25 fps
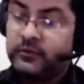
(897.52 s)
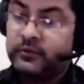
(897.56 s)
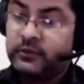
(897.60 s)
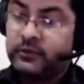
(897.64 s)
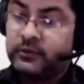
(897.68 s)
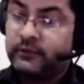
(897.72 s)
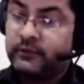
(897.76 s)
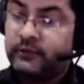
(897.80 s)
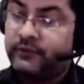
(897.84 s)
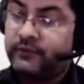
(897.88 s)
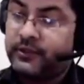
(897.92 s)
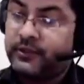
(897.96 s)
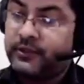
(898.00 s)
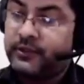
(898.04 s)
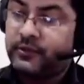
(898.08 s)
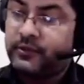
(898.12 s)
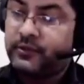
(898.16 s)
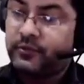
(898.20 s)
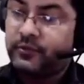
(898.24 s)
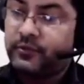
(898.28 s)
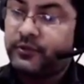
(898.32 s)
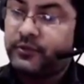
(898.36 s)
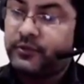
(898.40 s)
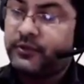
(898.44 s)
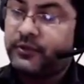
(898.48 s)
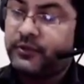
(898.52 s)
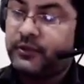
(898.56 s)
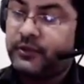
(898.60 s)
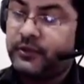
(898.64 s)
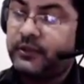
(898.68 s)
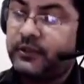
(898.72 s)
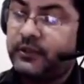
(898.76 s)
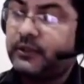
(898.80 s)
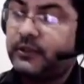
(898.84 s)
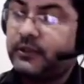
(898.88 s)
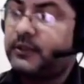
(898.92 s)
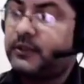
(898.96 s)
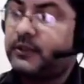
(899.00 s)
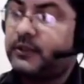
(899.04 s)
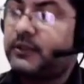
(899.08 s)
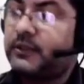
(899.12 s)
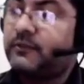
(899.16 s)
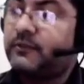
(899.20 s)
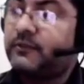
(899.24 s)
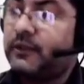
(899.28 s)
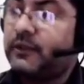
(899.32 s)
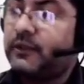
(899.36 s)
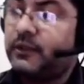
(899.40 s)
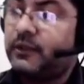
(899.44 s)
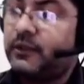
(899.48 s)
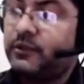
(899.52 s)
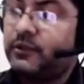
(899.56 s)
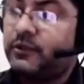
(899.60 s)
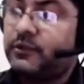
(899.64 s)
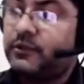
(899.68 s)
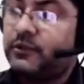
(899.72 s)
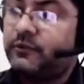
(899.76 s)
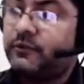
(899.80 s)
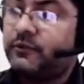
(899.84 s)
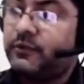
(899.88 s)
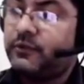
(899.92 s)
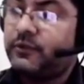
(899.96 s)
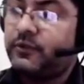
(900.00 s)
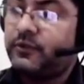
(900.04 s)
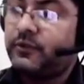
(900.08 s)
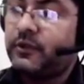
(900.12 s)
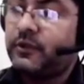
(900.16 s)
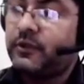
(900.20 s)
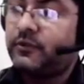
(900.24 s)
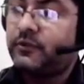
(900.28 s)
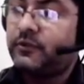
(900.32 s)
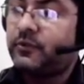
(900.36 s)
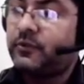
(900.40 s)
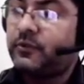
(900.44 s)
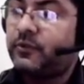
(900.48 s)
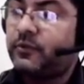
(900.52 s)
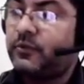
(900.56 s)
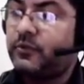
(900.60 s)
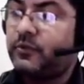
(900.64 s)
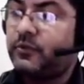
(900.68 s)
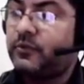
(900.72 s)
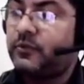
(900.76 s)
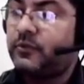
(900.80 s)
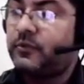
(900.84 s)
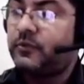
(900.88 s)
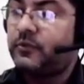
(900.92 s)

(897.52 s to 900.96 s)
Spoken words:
The first question is these values which you have to